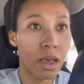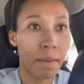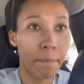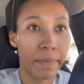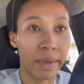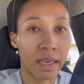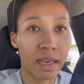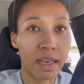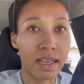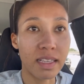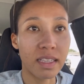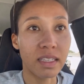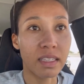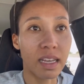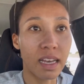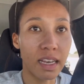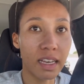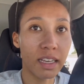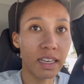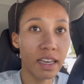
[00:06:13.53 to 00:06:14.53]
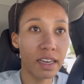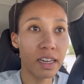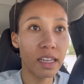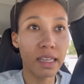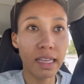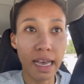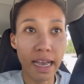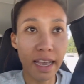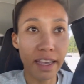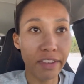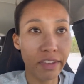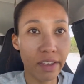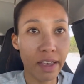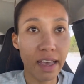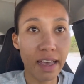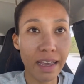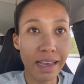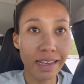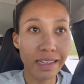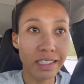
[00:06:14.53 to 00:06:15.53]
Because not gonna lie, you
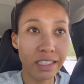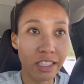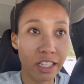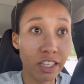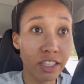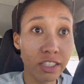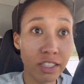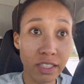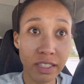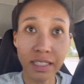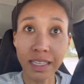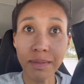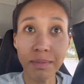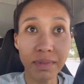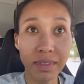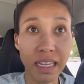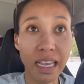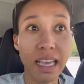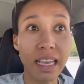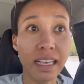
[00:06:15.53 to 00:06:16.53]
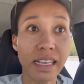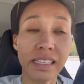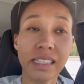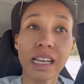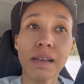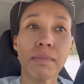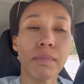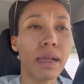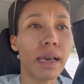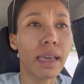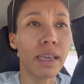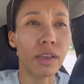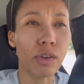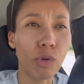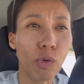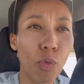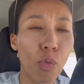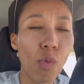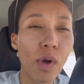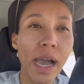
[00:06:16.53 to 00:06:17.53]
guys, there's some days I'm like,
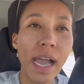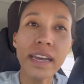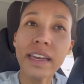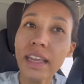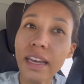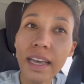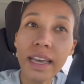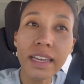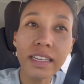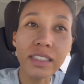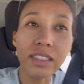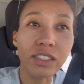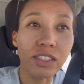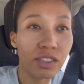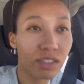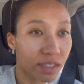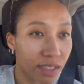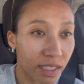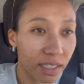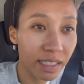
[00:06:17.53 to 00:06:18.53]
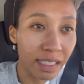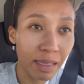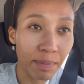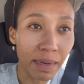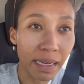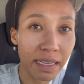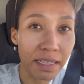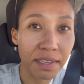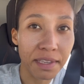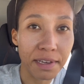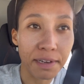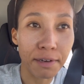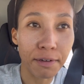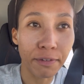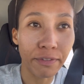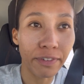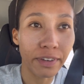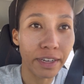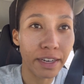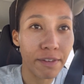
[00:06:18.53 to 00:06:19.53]
why did I do this to myself
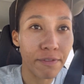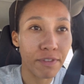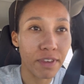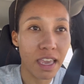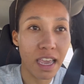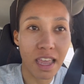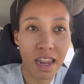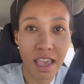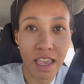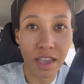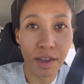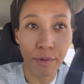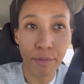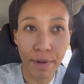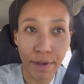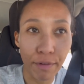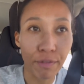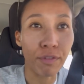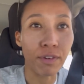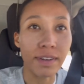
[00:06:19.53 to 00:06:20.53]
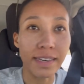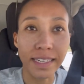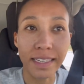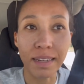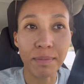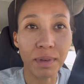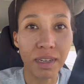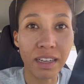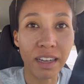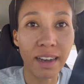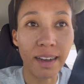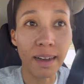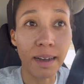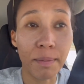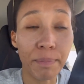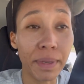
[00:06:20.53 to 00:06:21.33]
of getting a red-fronted macaw?